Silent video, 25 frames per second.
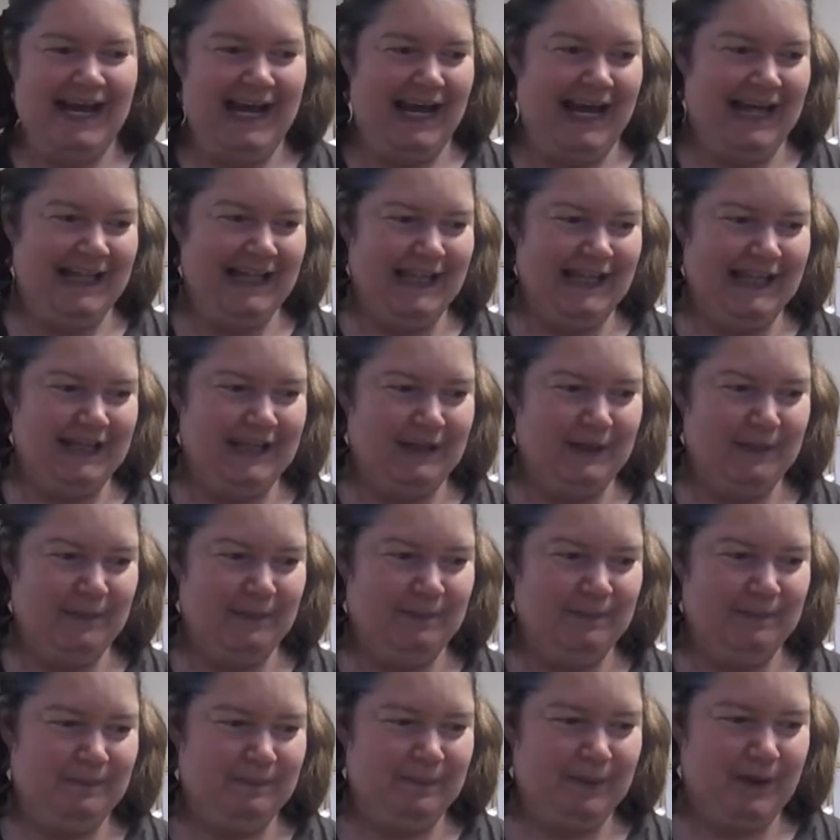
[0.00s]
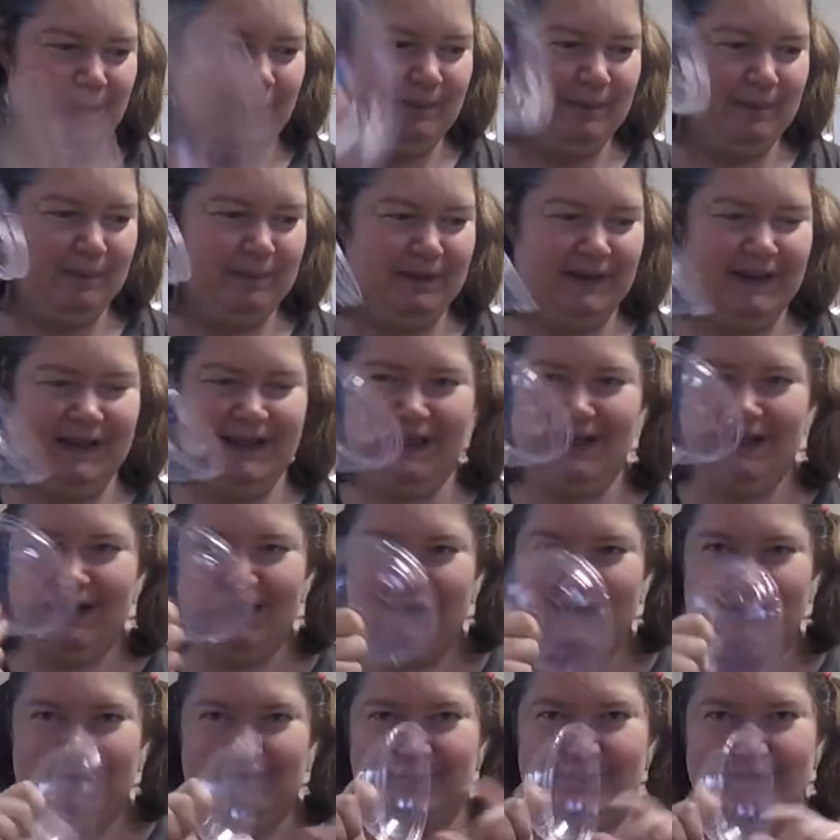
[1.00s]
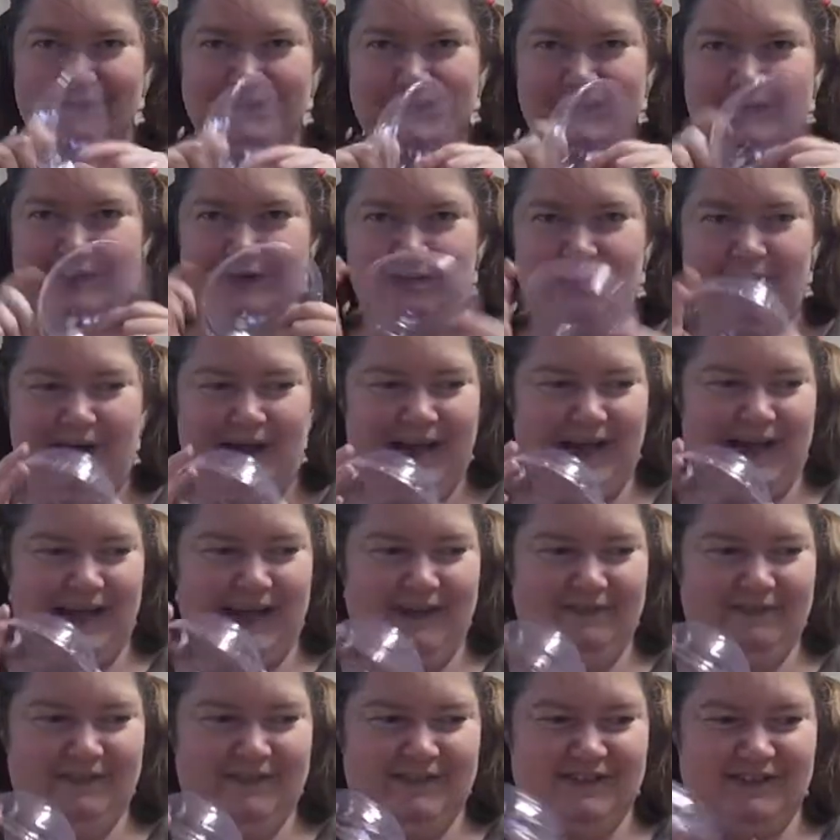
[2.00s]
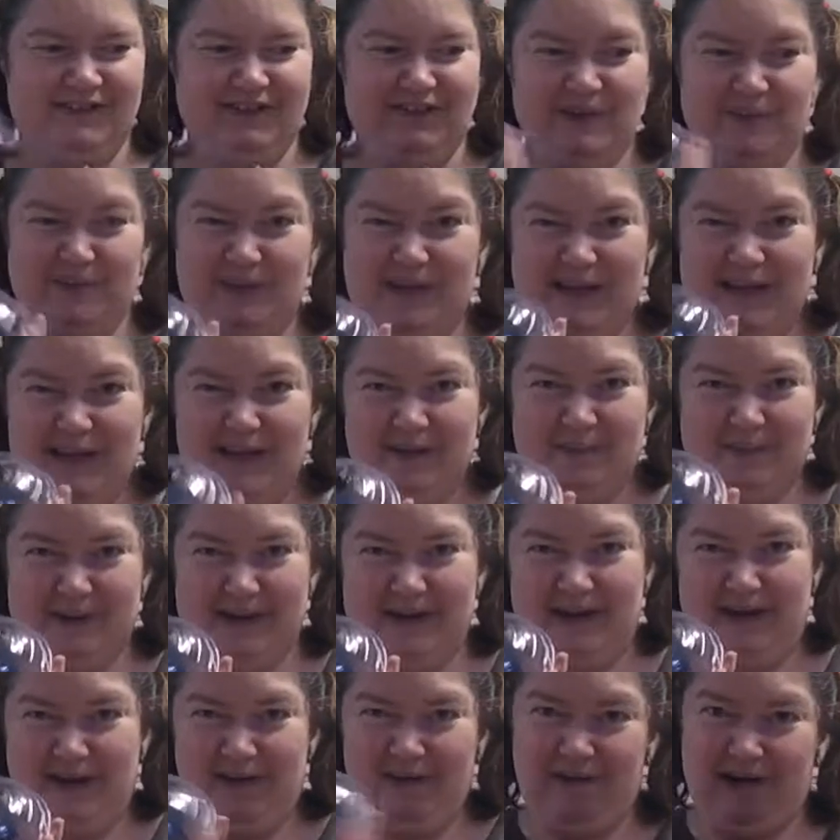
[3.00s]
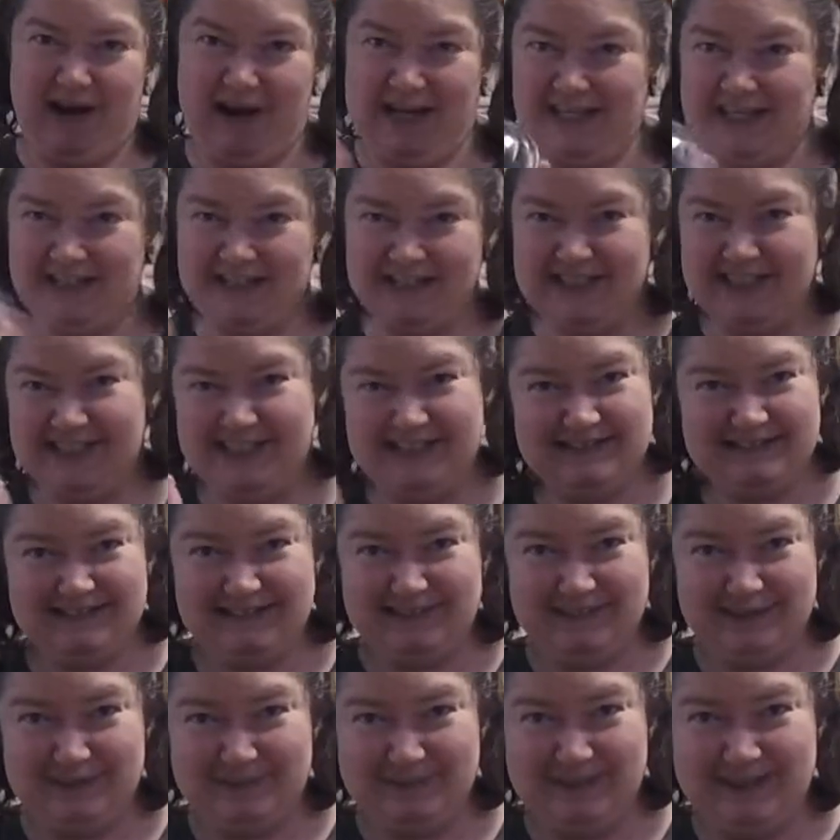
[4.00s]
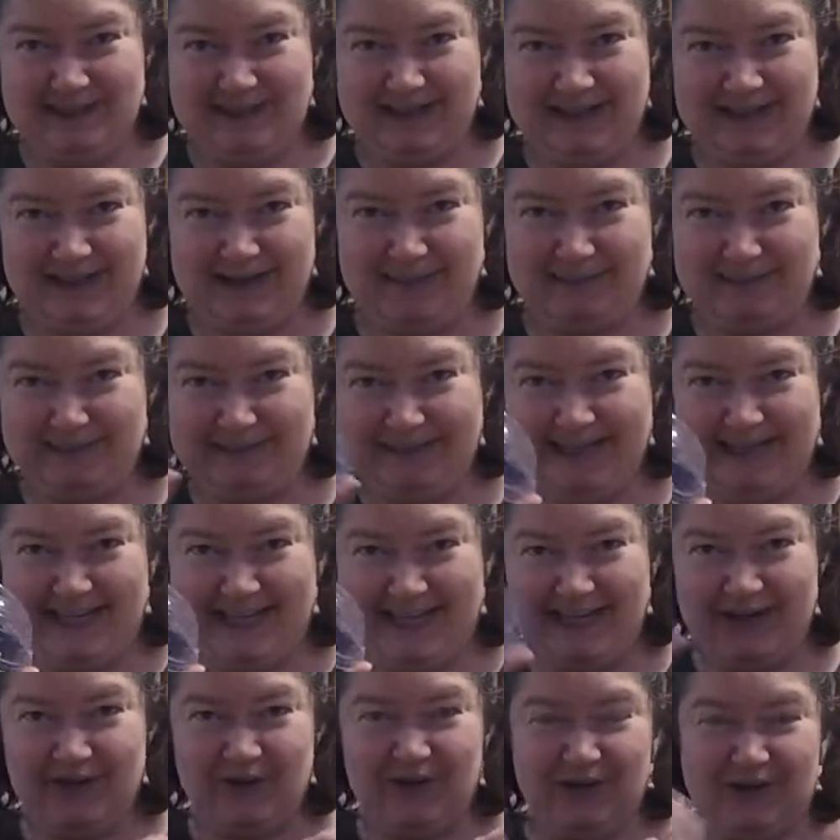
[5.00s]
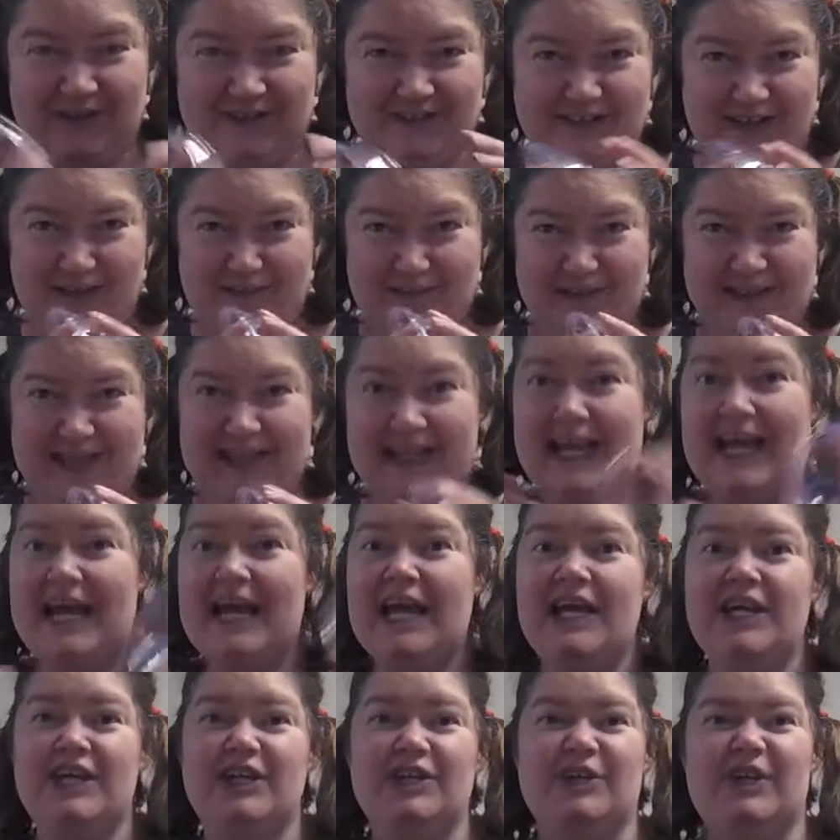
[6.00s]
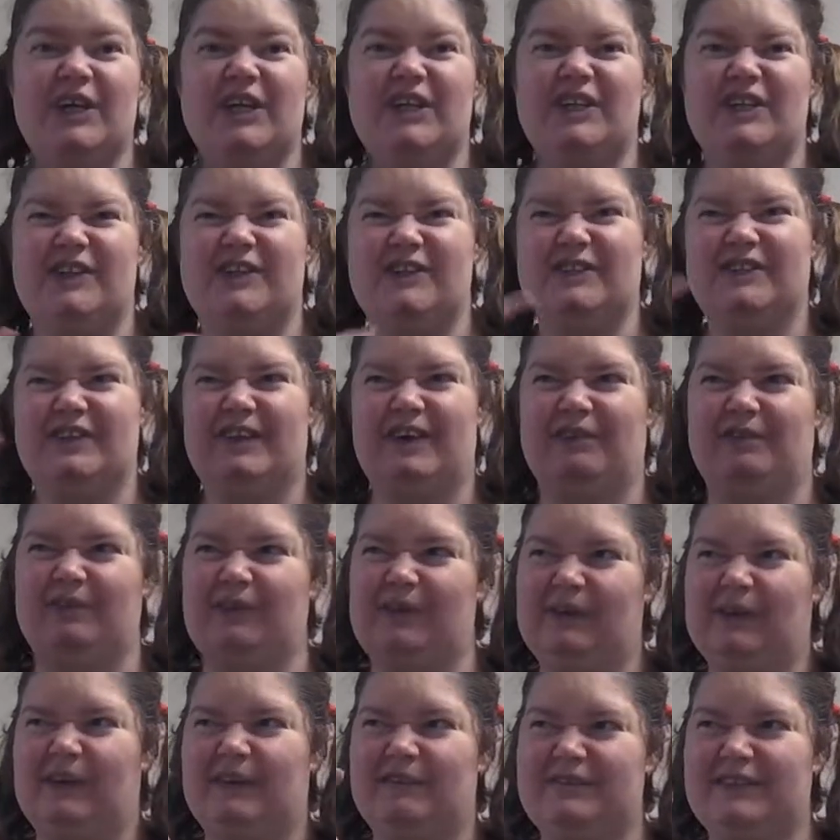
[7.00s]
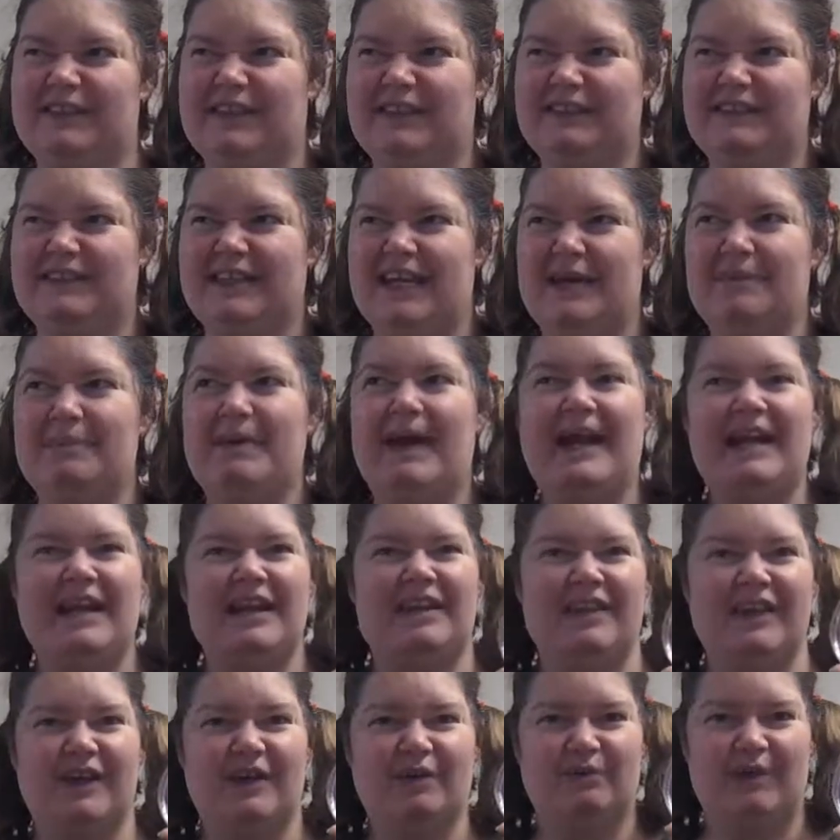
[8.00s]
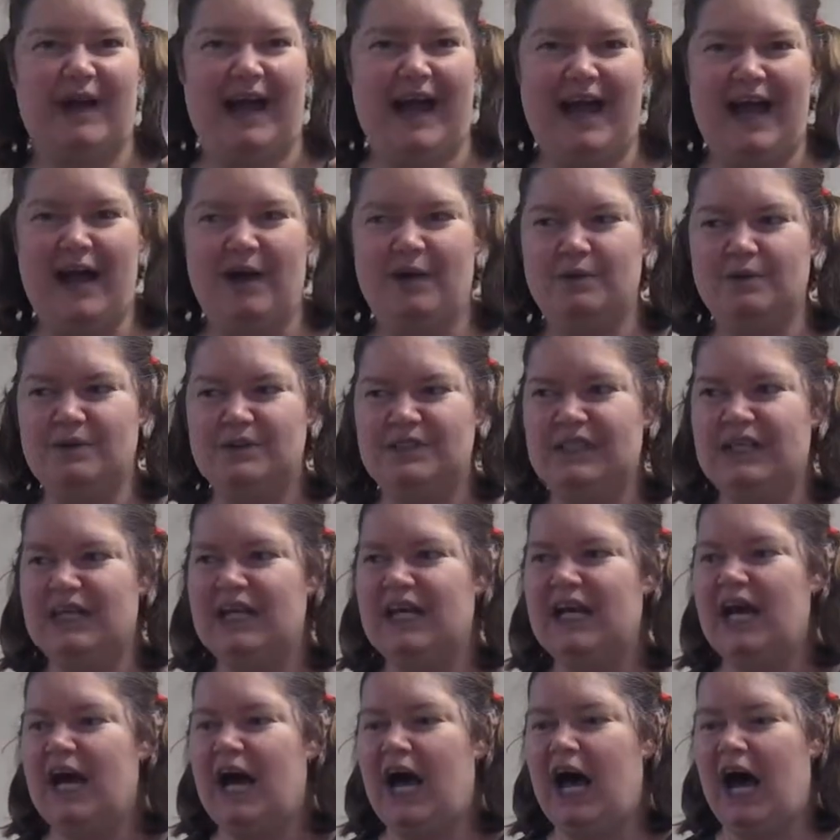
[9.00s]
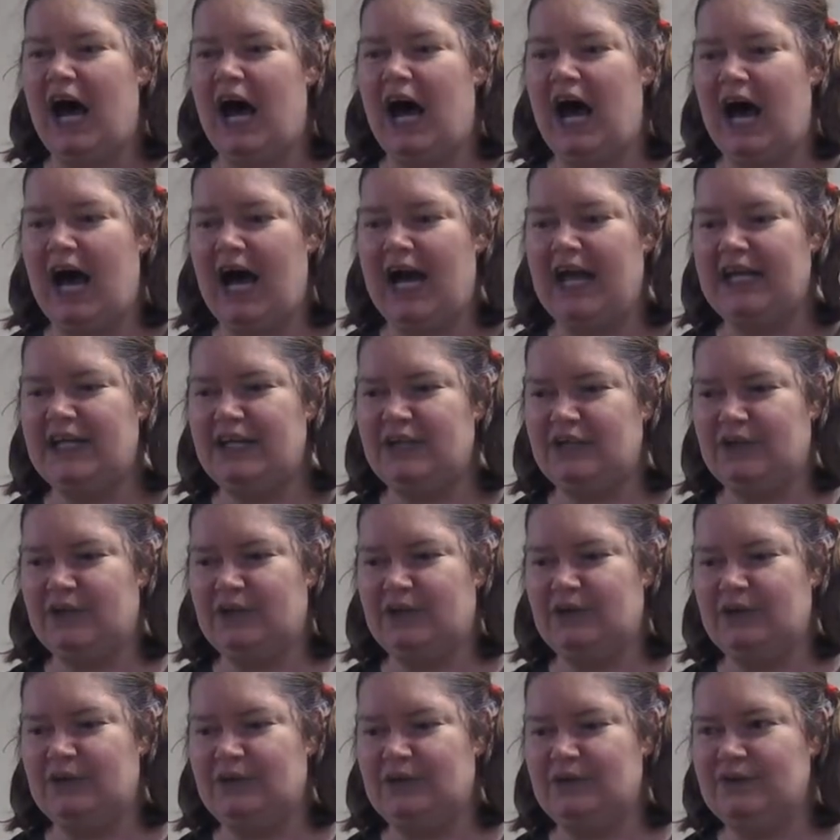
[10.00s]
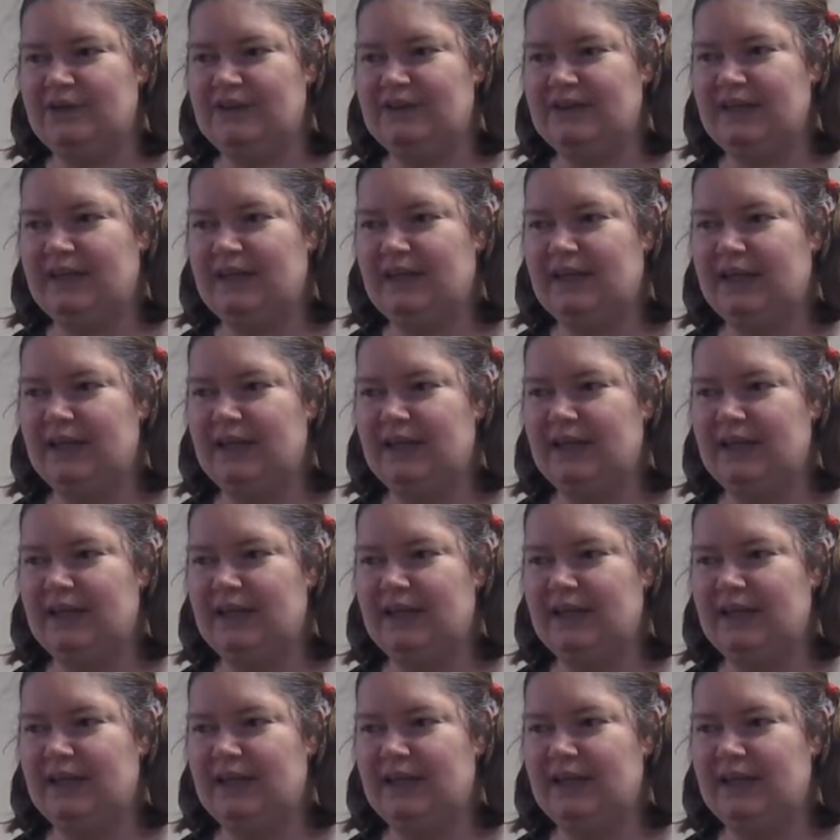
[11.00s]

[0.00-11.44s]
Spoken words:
And then you're probably wondering why I have a Slurpee cup here, why you need a Slurpee cup lid or something. You could use a roll of duct tape, anything round. I use